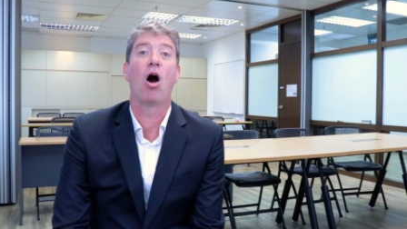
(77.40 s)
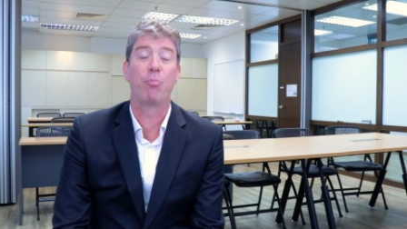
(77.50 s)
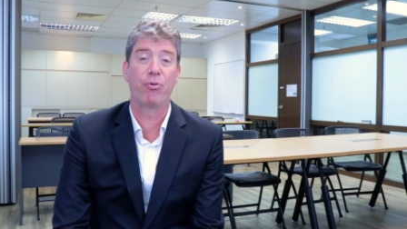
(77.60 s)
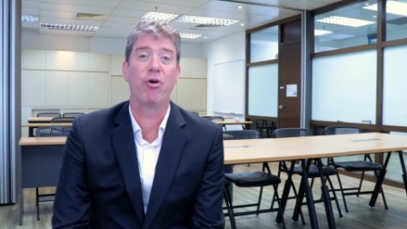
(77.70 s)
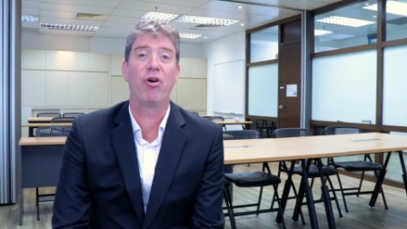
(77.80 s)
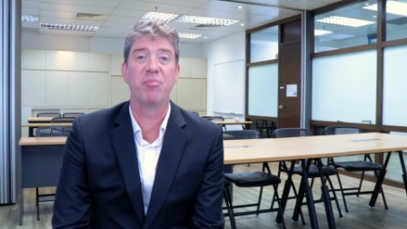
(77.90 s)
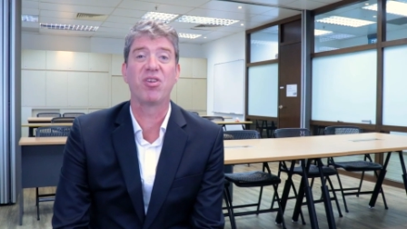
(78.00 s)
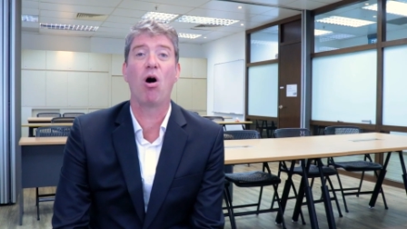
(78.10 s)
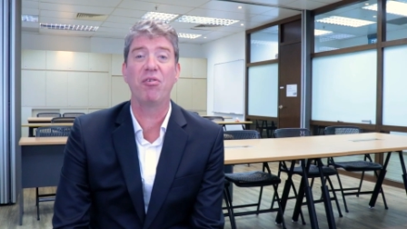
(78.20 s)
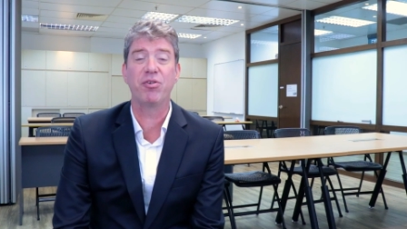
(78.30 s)
Our programs
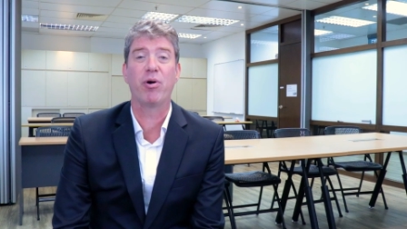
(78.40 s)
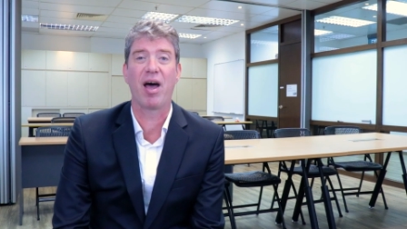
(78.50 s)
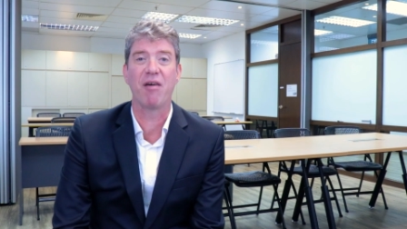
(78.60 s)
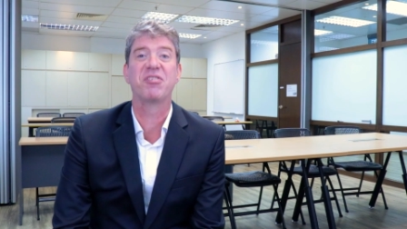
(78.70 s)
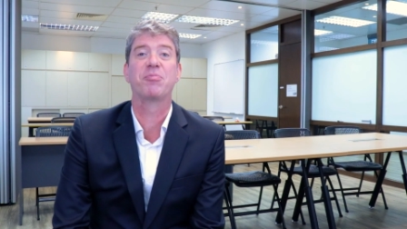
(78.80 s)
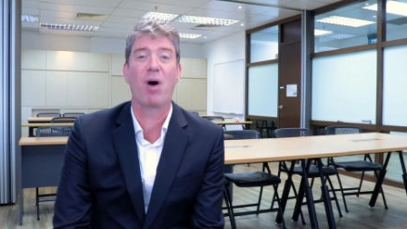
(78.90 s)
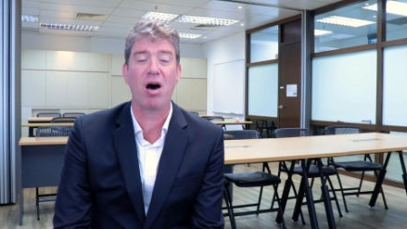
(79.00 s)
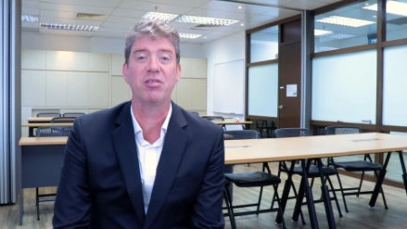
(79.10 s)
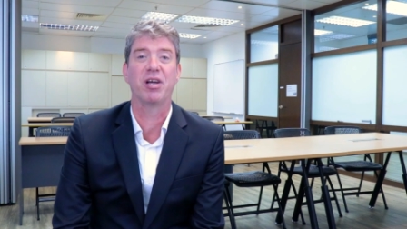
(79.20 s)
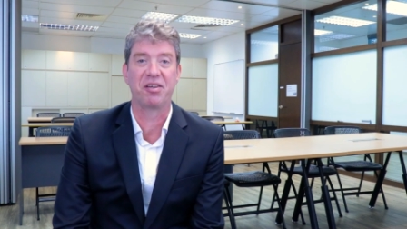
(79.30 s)
also have
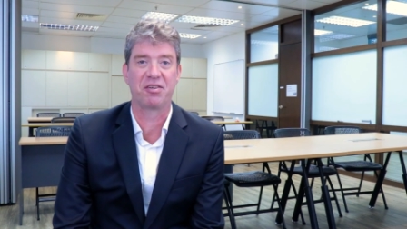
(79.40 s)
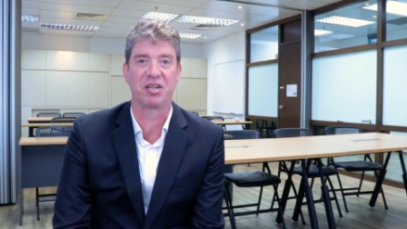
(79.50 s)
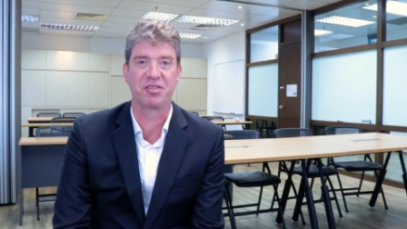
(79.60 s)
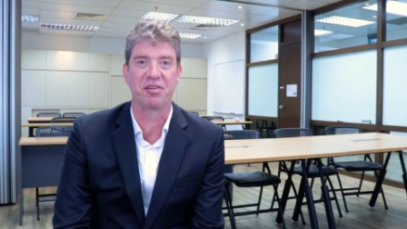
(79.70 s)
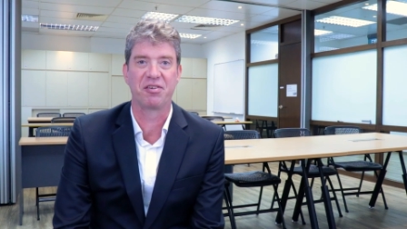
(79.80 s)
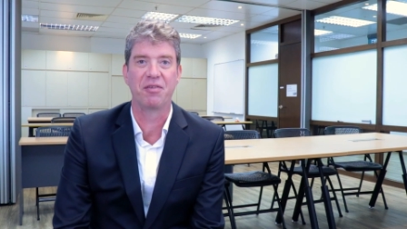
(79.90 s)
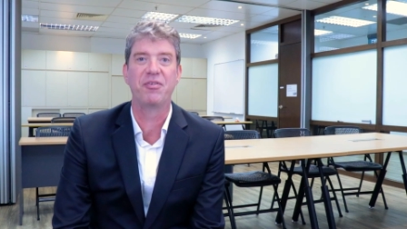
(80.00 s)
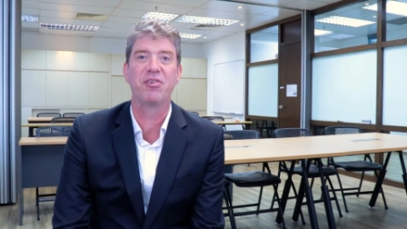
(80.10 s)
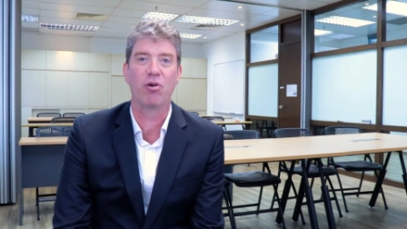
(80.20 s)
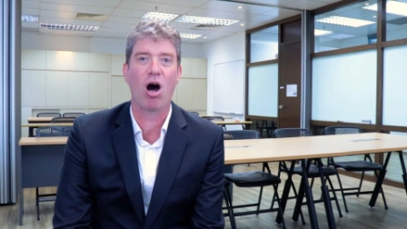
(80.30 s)
spotlight sessions.
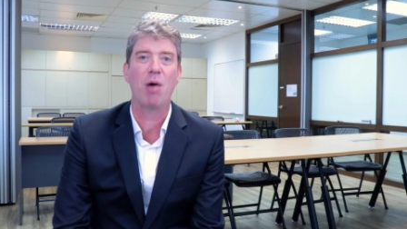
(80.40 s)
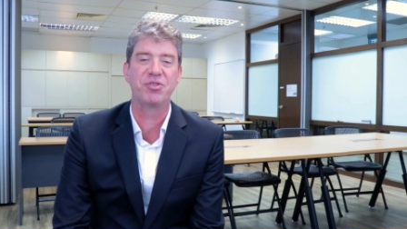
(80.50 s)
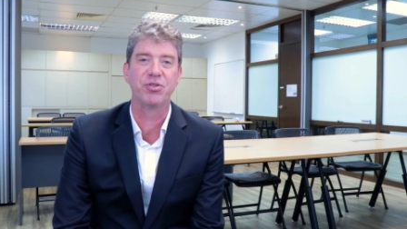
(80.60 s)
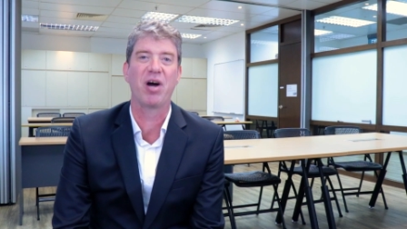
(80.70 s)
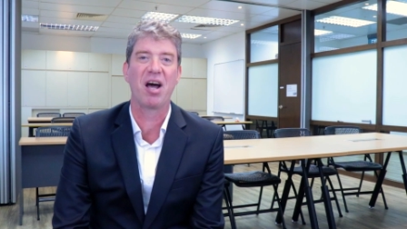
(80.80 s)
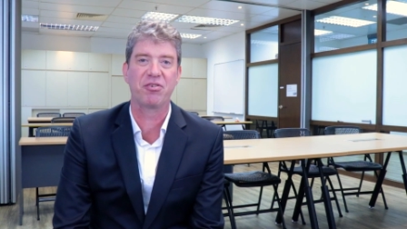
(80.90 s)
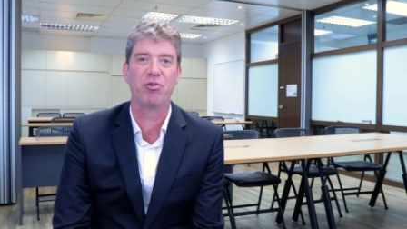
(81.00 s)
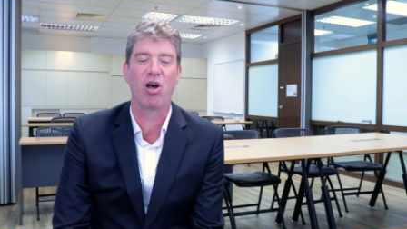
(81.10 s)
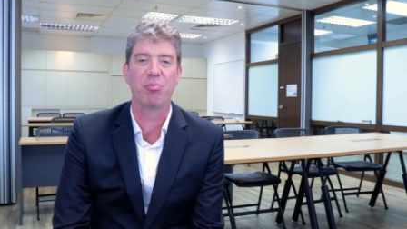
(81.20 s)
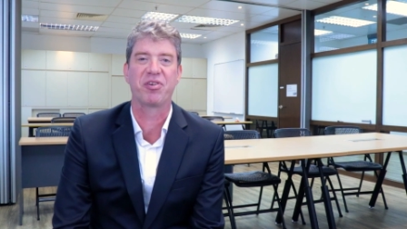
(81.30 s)
These are optional extra
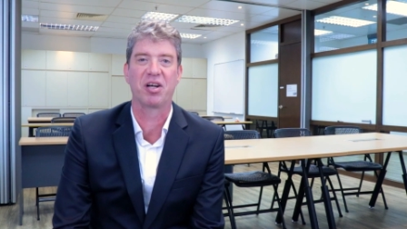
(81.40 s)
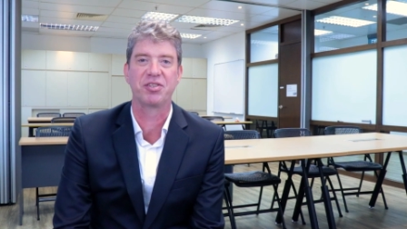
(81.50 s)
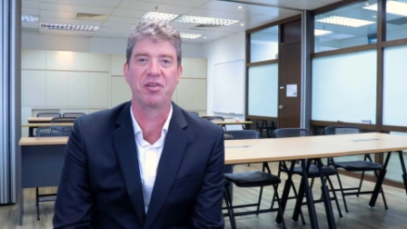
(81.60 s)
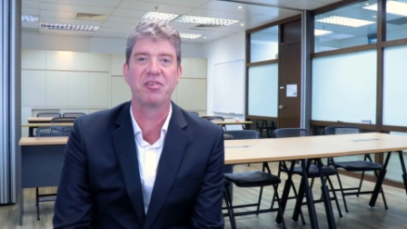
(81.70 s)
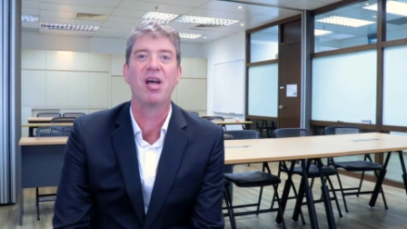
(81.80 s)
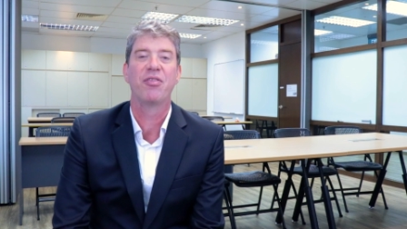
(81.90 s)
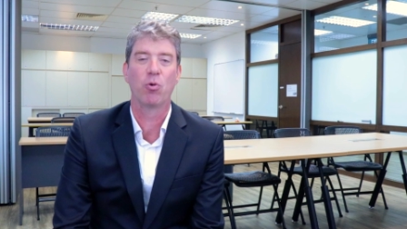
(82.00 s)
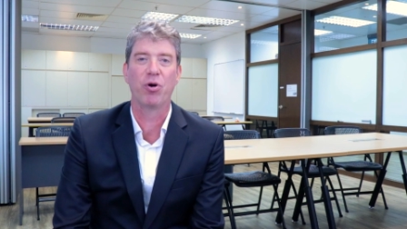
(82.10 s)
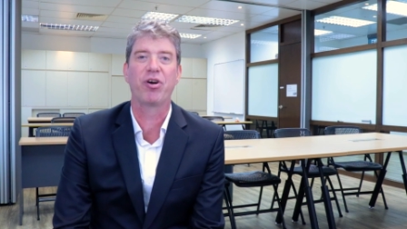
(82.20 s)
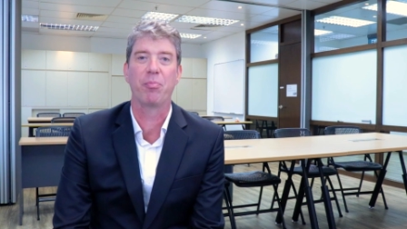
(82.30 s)
help sessions that
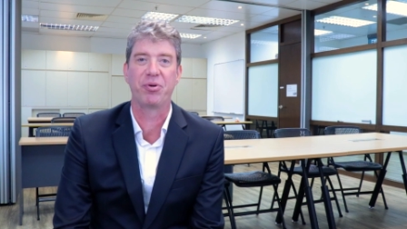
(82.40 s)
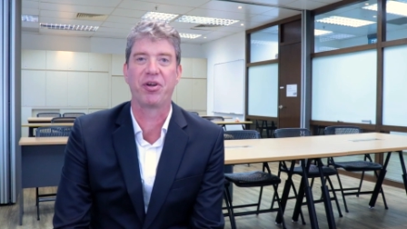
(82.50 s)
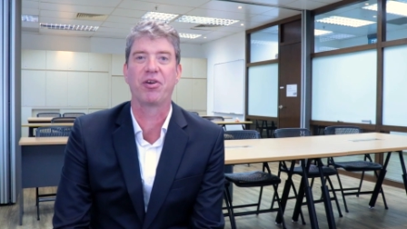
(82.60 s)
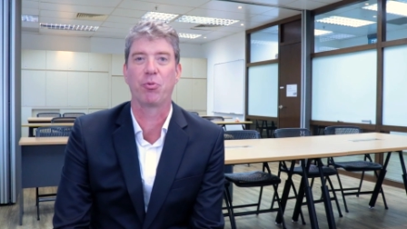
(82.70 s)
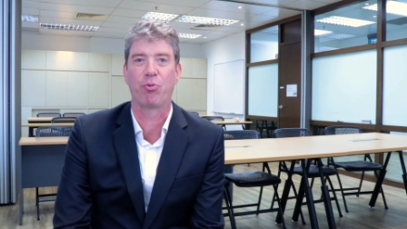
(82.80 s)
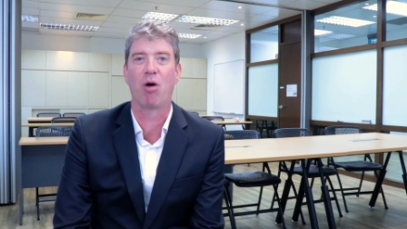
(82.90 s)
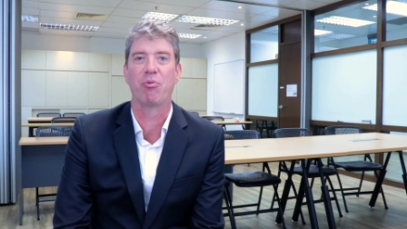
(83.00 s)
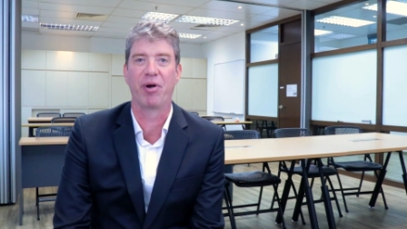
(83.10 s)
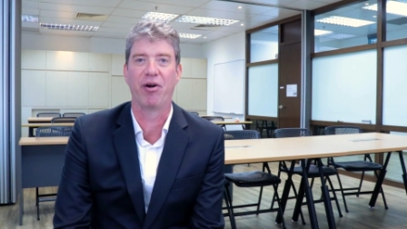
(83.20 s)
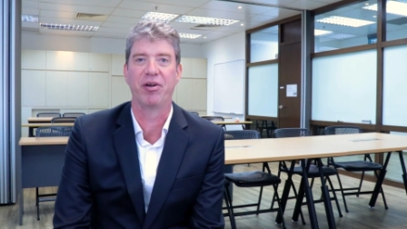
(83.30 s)
work on particular
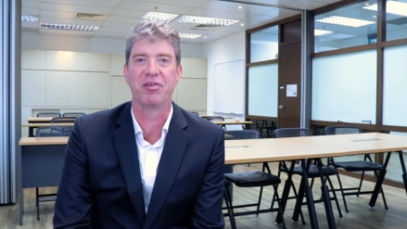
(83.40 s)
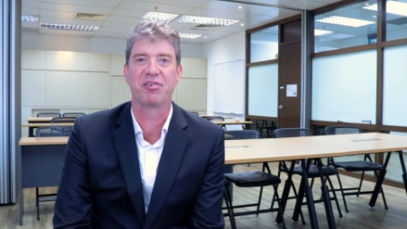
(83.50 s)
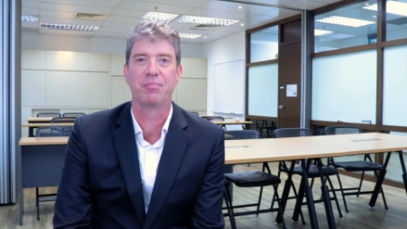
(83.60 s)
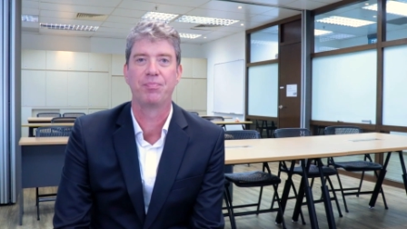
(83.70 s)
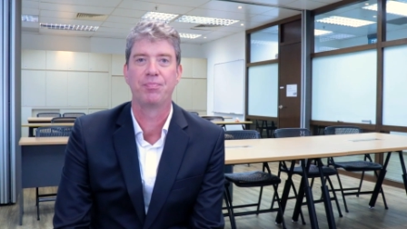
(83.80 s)
problem areas.